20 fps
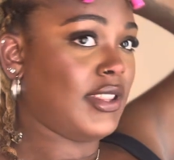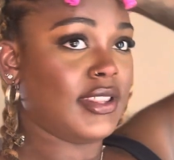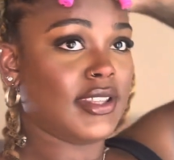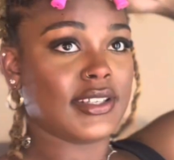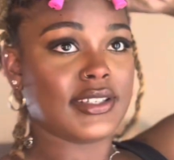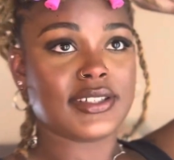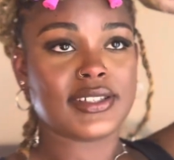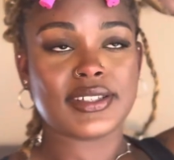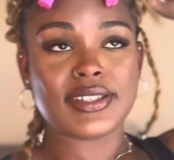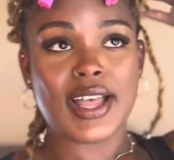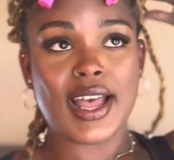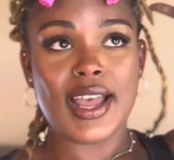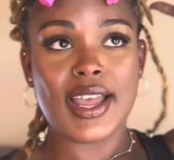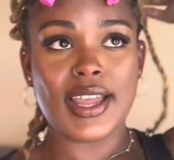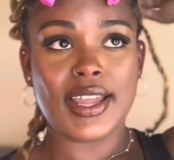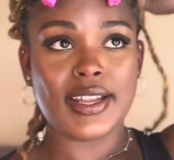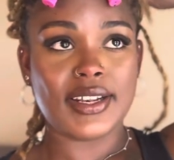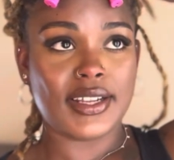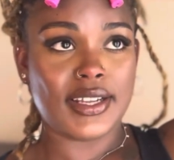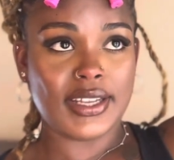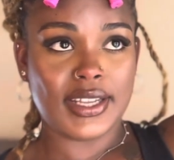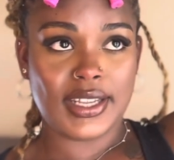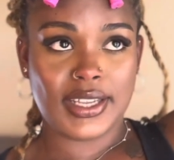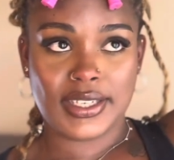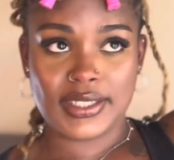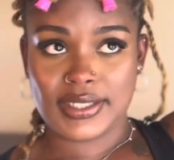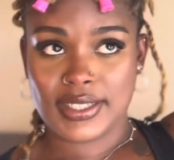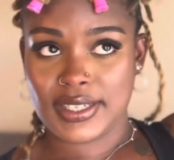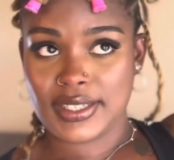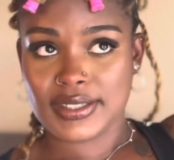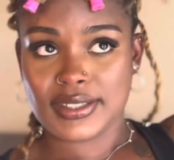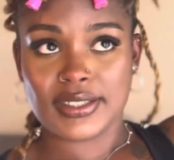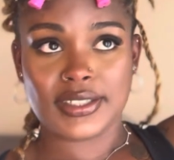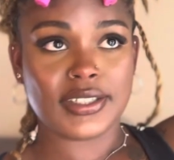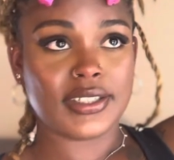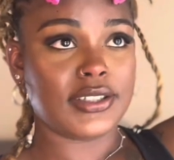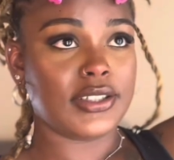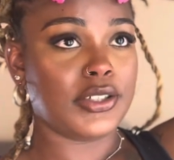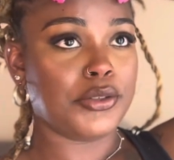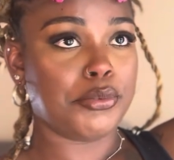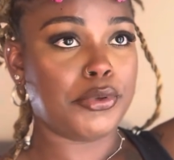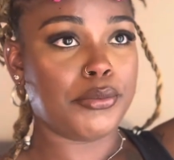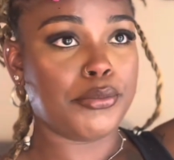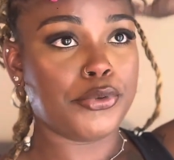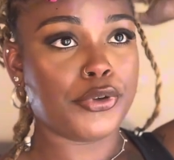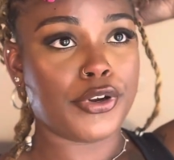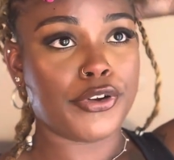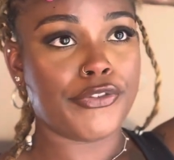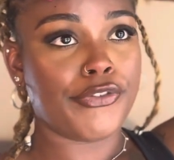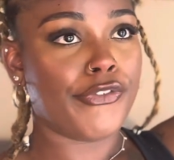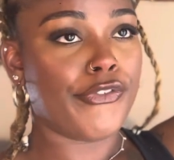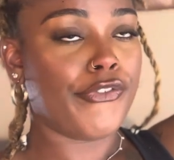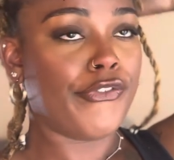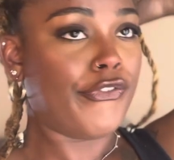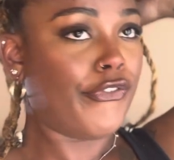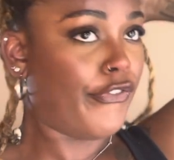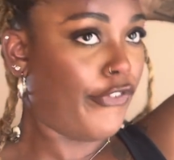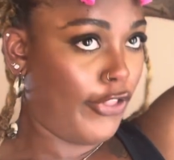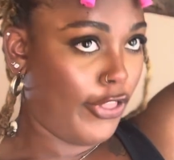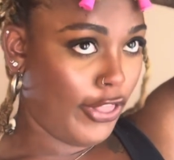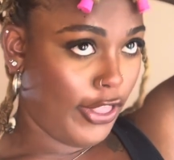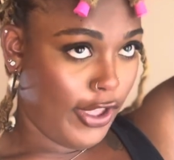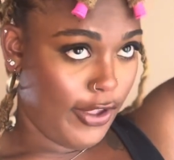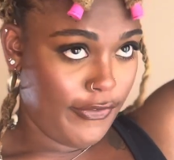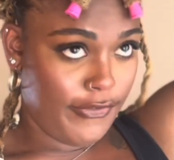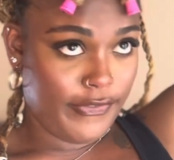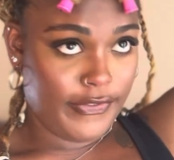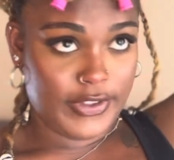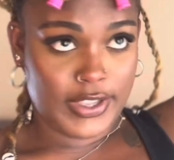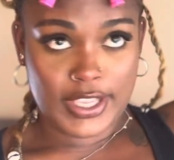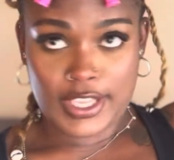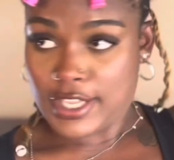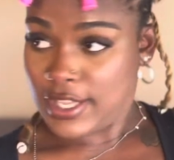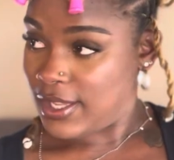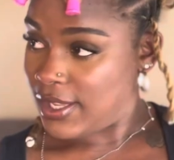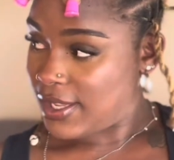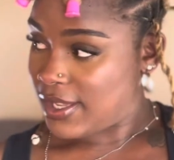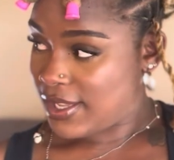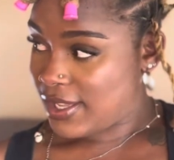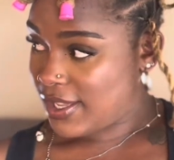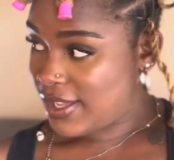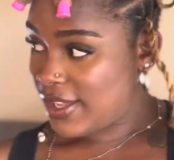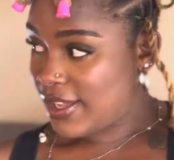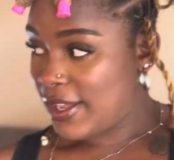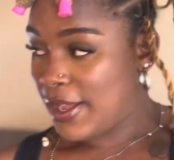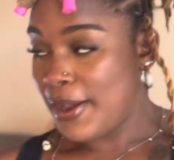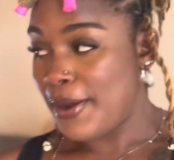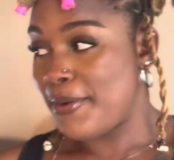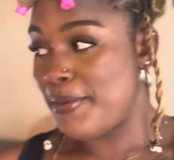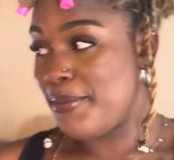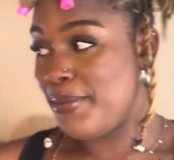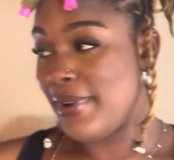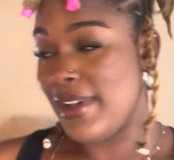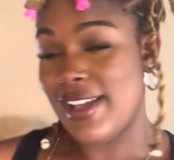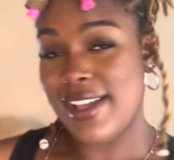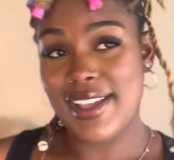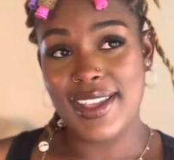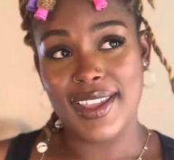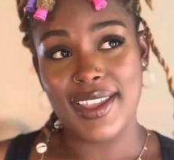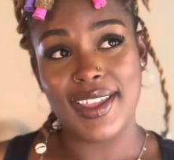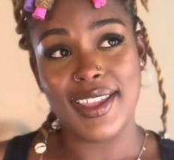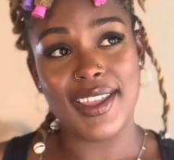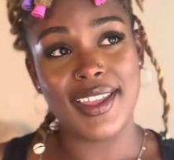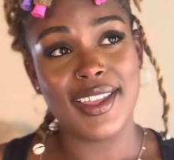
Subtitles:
this side. It does look a little bit more fluffy, but